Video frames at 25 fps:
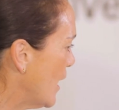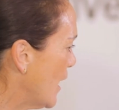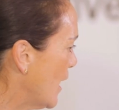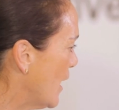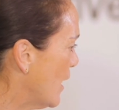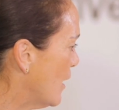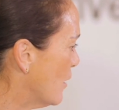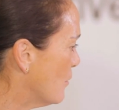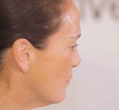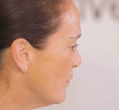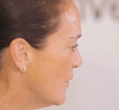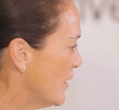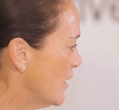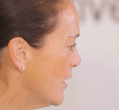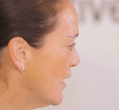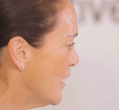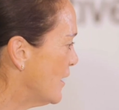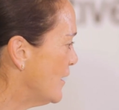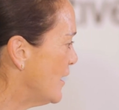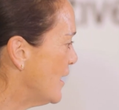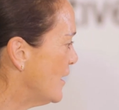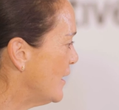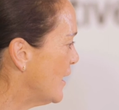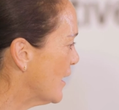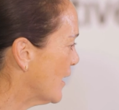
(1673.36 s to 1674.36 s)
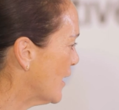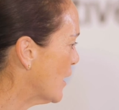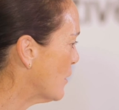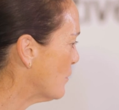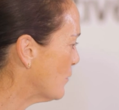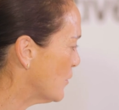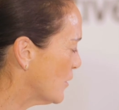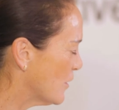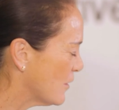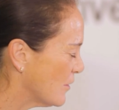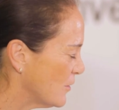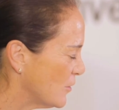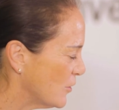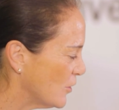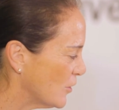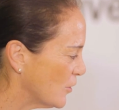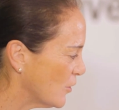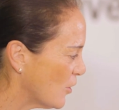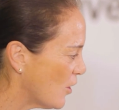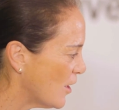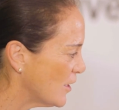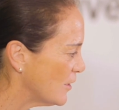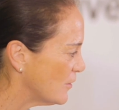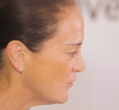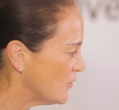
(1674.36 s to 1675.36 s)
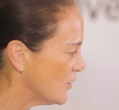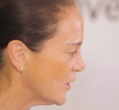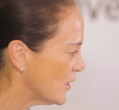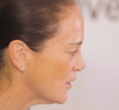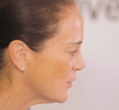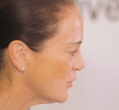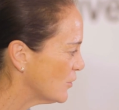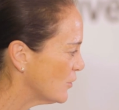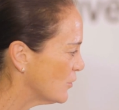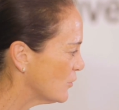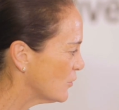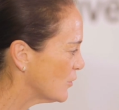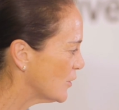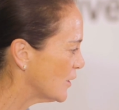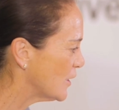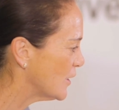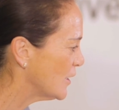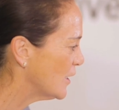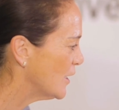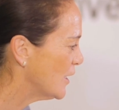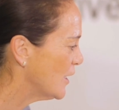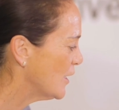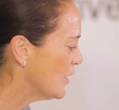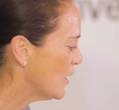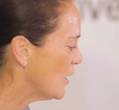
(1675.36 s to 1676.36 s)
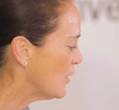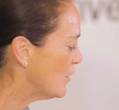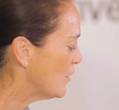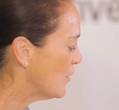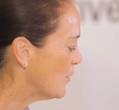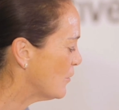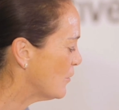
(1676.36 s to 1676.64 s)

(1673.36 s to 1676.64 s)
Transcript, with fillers: um, and then there comes you kind of touched it on it eh,